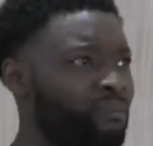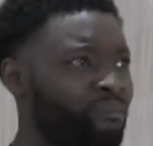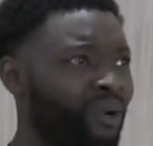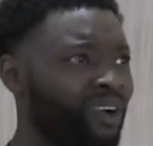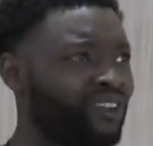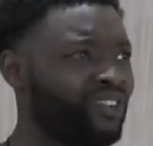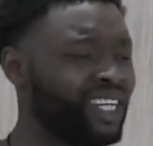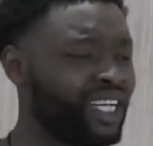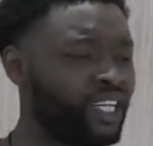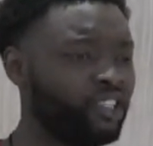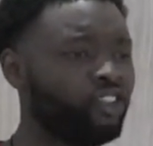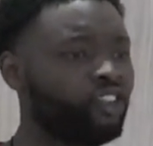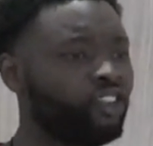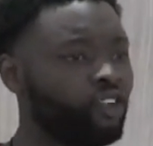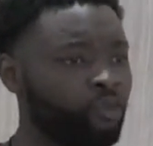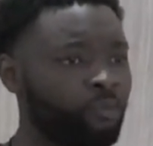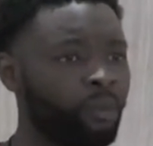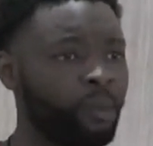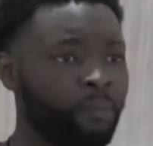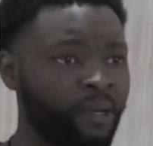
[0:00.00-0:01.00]
my
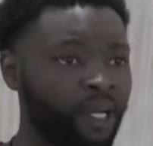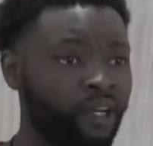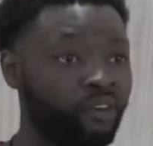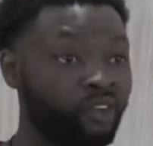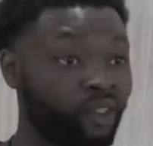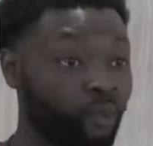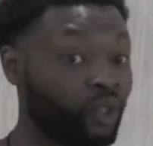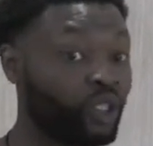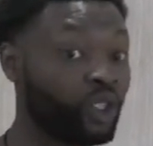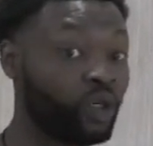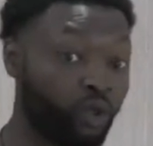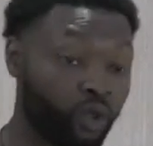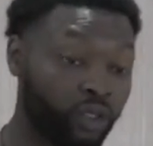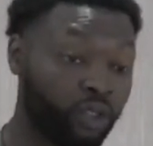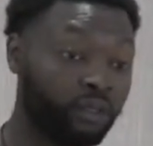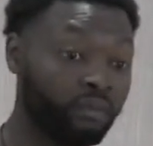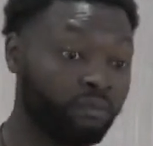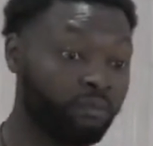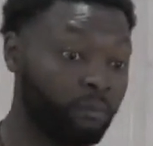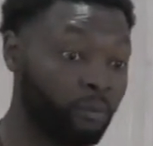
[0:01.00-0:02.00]
relationship with my parents was
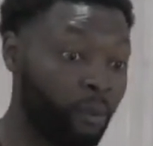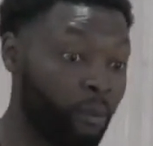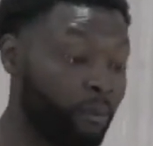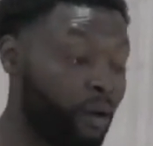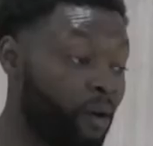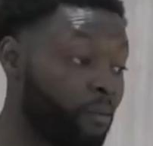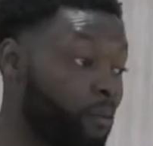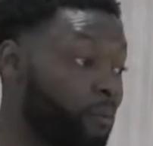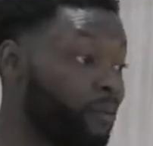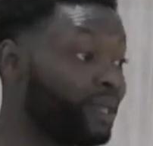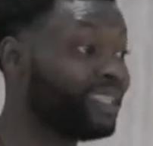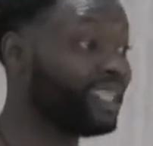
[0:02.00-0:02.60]
good. My mum and